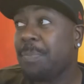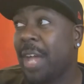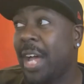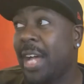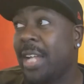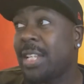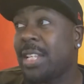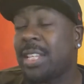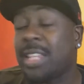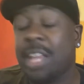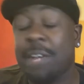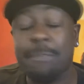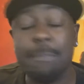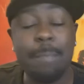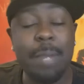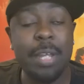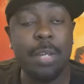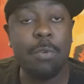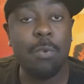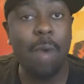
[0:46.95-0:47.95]
And Devil
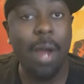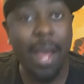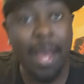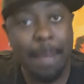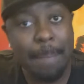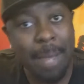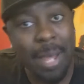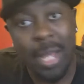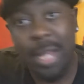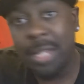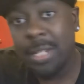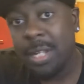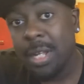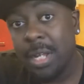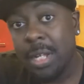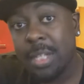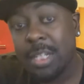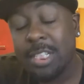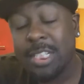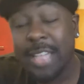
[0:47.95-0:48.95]
May Cry, man,
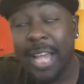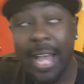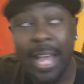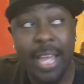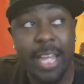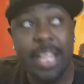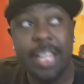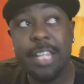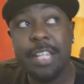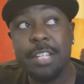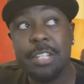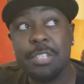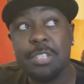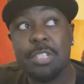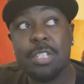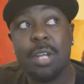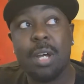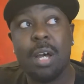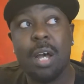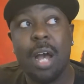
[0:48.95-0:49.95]
that
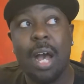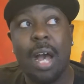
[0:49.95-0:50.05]
is